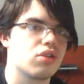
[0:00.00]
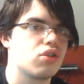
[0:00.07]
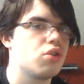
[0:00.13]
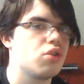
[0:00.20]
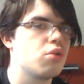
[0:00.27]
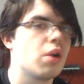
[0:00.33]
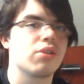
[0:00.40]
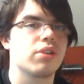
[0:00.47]

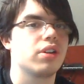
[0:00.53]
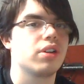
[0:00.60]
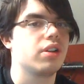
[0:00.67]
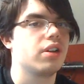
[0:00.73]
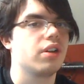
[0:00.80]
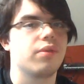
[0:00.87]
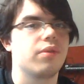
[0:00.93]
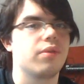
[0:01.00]

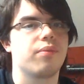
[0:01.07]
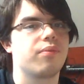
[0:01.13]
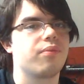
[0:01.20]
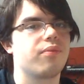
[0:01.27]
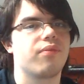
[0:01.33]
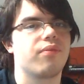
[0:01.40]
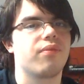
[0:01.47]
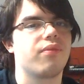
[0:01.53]

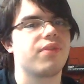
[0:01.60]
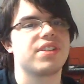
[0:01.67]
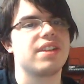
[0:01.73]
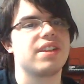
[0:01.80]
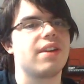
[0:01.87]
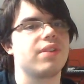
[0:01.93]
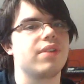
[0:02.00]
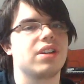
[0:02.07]

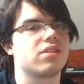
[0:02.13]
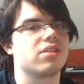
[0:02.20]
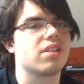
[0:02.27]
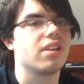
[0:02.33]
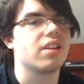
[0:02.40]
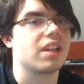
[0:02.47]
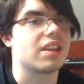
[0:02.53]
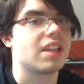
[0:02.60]
270 or
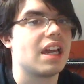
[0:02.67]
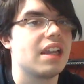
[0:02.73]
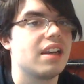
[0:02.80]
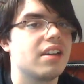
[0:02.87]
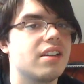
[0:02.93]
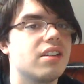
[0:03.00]
something like that.